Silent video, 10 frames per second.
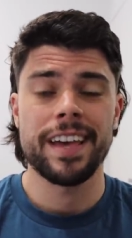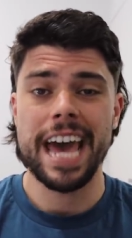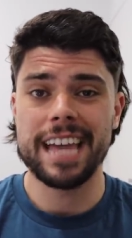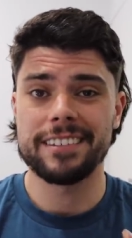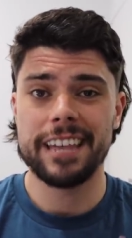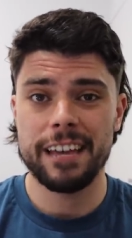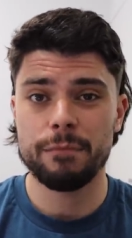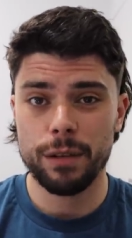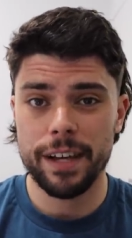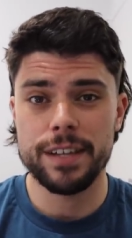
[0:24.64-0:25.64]
at
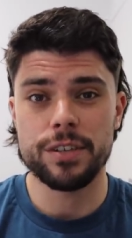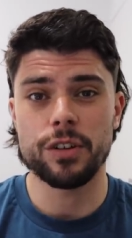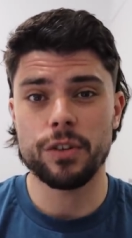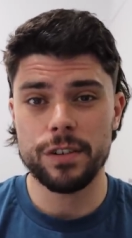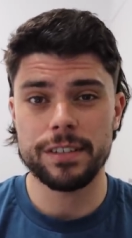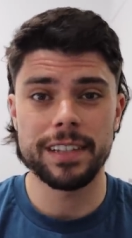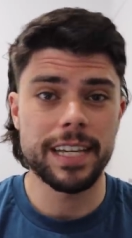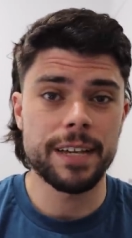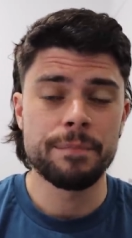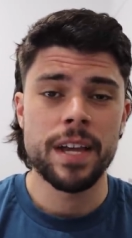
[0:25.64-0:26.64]
10 players across the
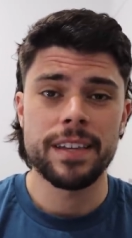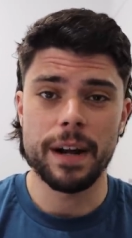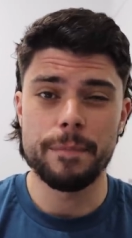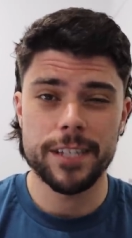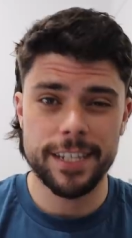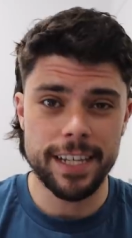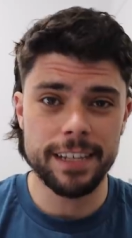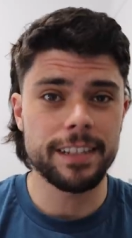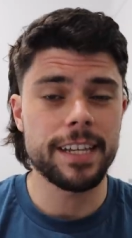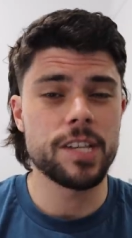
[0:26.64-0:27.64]
league that I'm
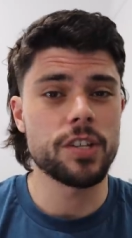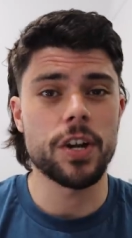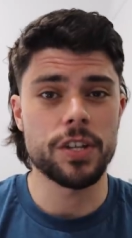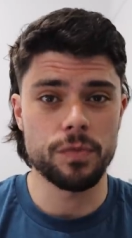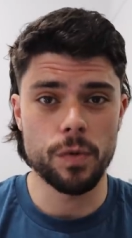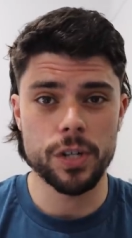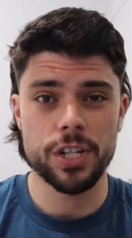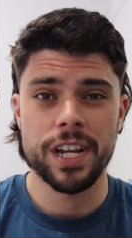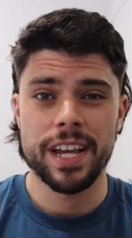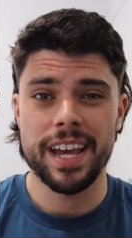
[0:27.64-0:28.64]
particularly excited to
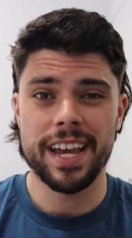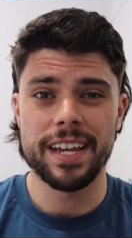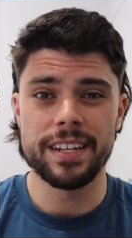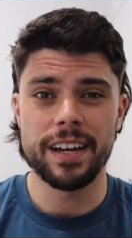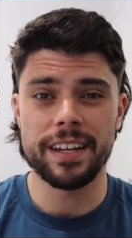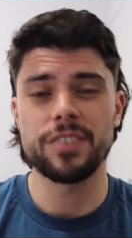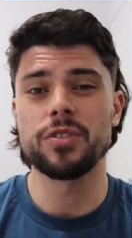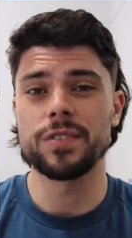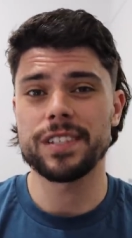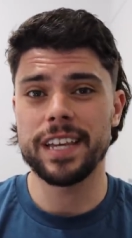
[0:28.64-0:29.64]
watch, and I guess
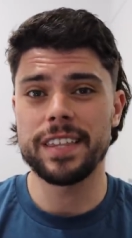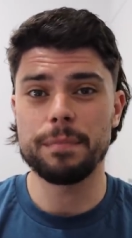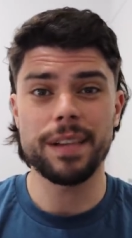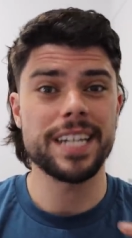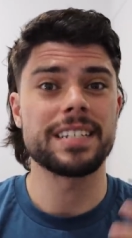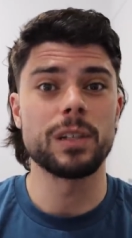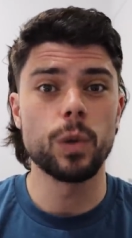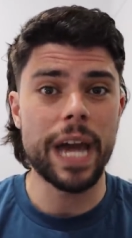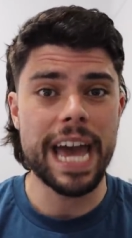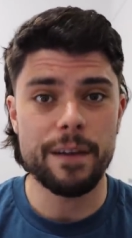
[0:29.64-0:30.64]
you could say they're players to
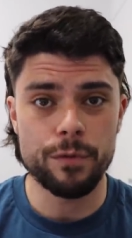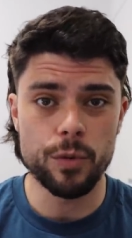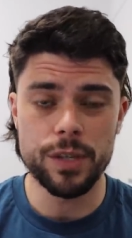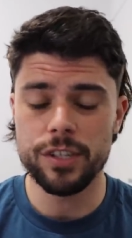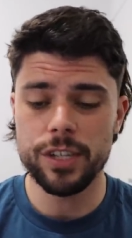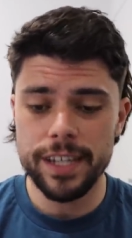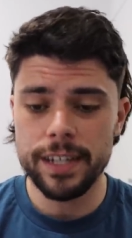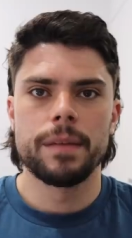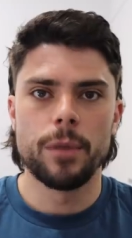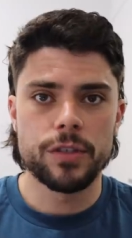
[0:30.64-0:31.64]
look out for this
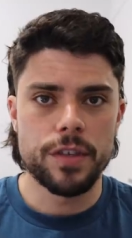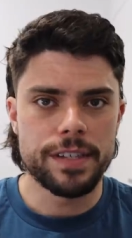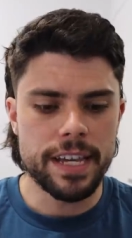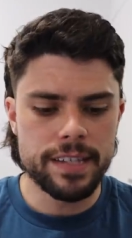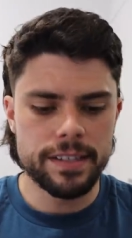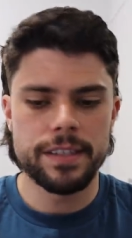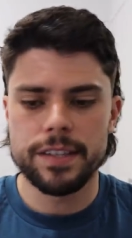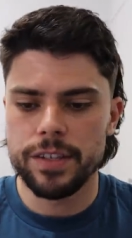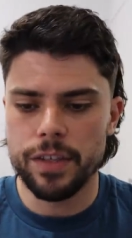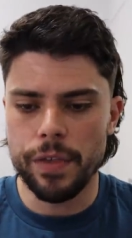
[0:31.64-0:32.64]
year. In most of these
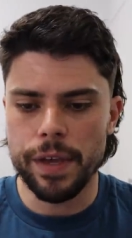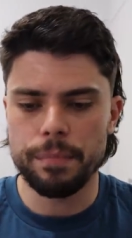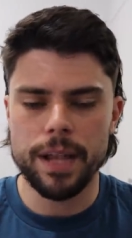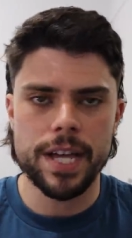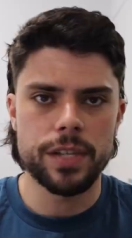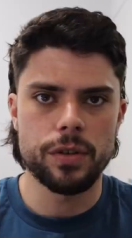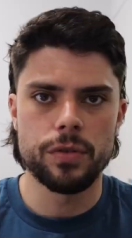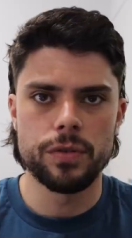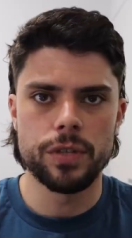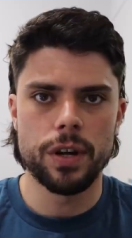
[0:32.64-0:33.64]
instances, they're players who,
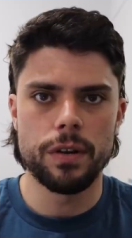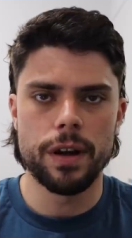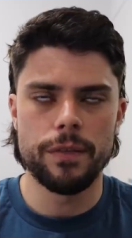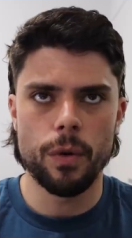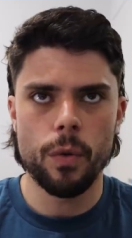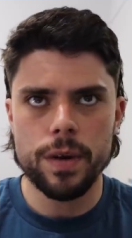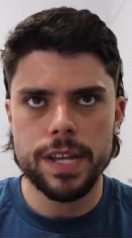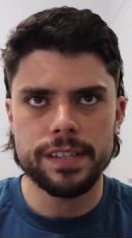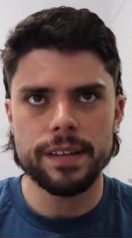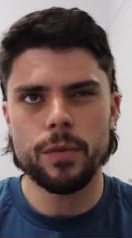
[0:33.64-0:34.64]
you know, are
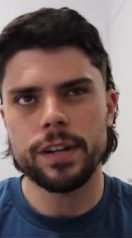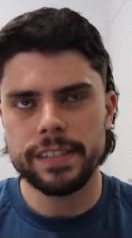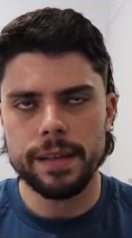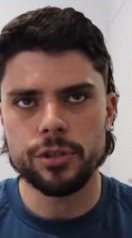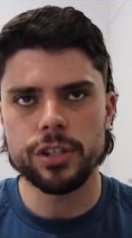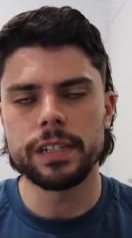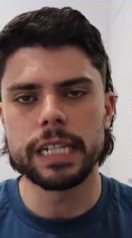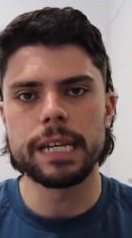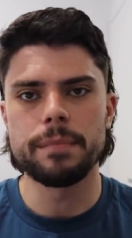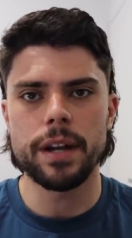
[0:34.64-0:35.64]
already somewhat established in the
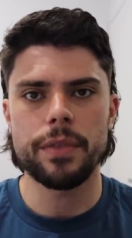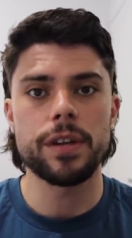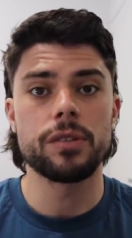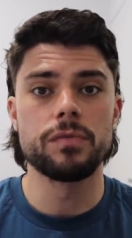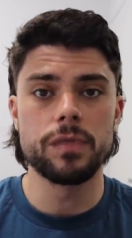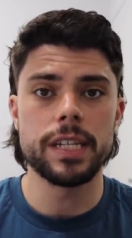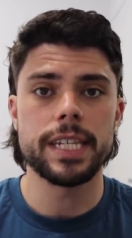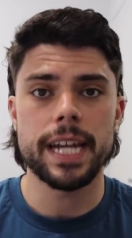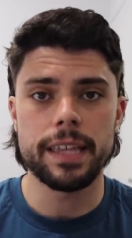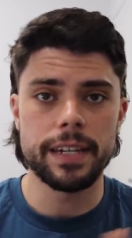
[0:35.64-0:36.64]
league, but I think could really
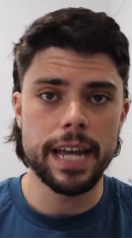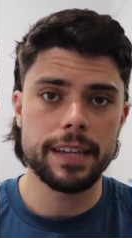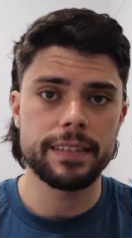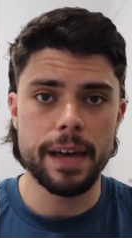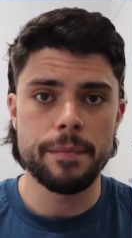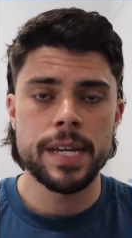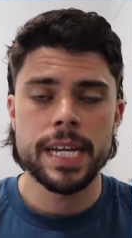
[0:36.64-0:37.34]
take the next step